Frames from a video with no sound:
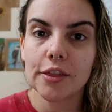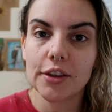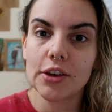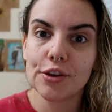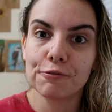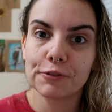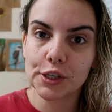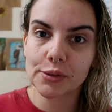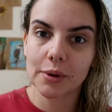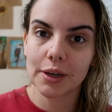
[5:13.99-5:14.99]
The
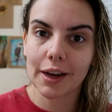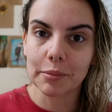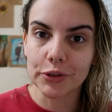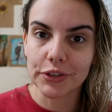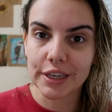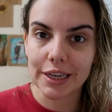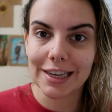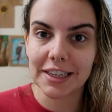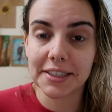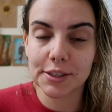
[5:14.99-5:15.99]
first one I'm using
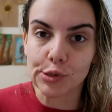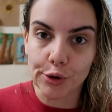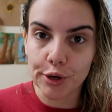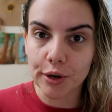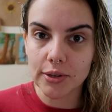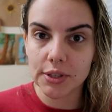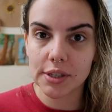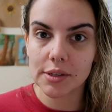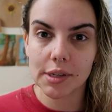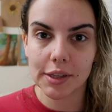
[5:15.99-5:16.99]
is soaker
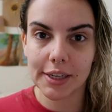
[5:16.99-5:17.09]
hoses.